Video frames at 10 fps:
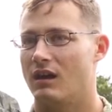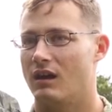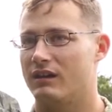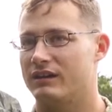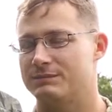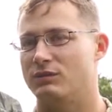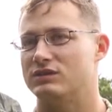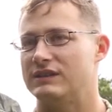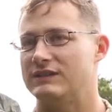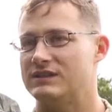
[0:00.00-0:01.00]
uh,
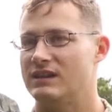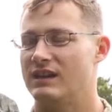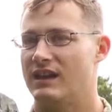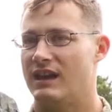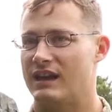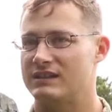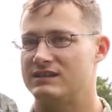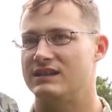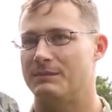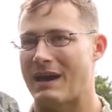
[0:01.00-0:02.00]
explosives and
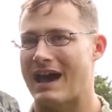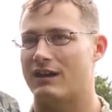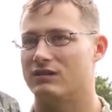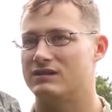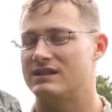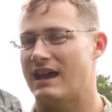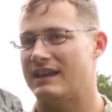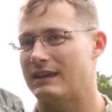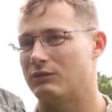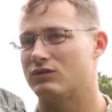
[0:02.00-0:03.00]
see the patterns
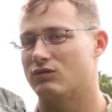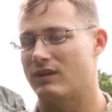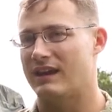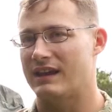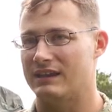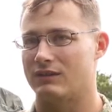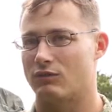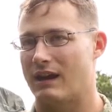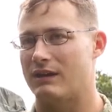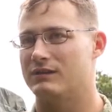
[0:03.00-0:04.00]
that they would create in the
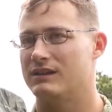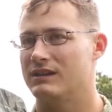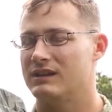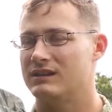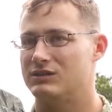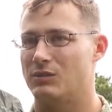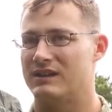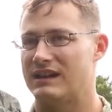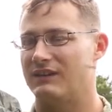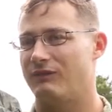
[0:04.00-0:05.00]
ground to
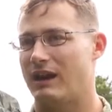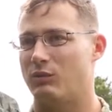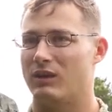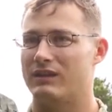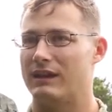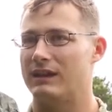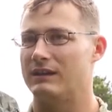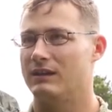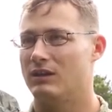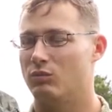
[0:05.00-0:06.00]
identify where they
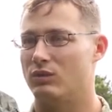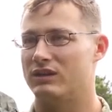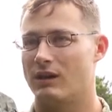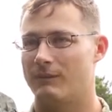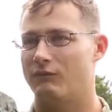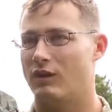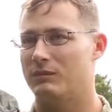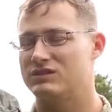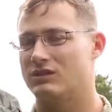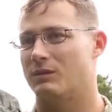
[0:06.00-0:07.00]
would come
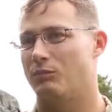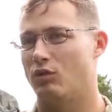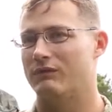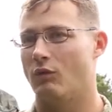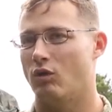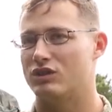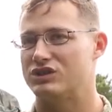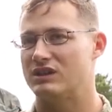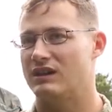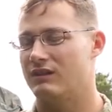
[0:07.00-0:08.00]
from, so their point of
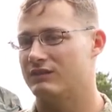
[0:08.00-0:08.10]
origin,